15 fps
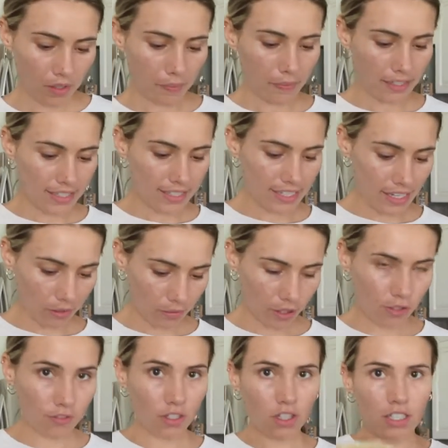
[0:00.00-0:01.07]
I made a
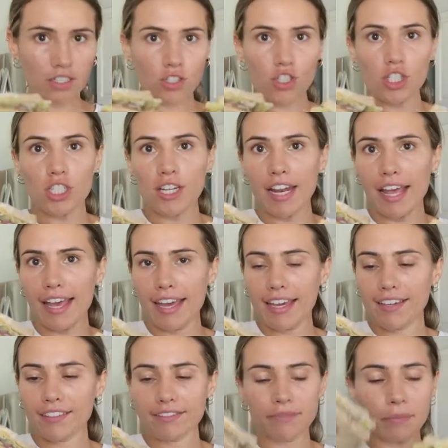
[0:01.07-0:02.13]
sandwich for lunch
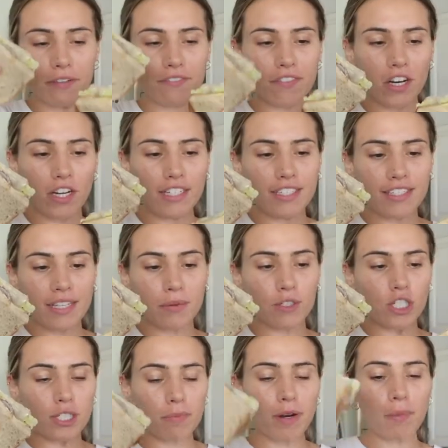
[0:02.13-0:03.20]
today. I've been very into
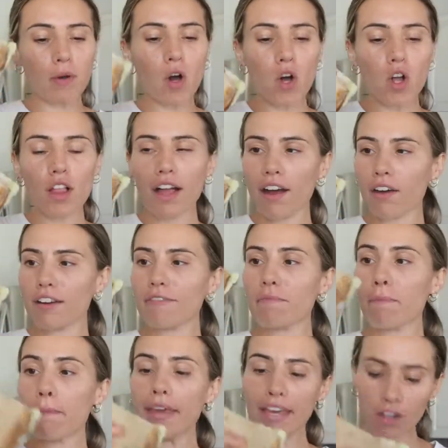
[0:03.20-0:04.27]
sandwiches, but I'm all out of
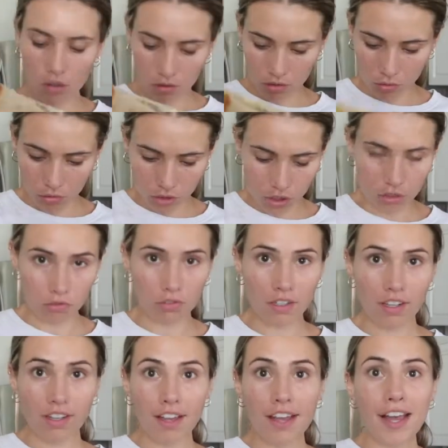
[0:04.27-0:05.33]
pickle. Oh shoot,
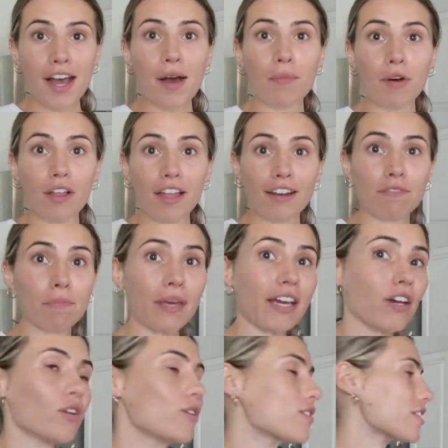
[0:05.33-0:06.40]
I'm all out of
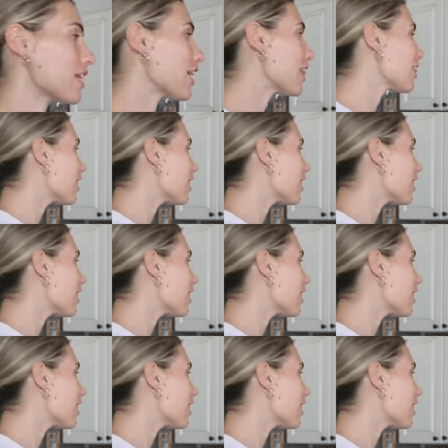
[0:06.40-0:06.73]
pickles and I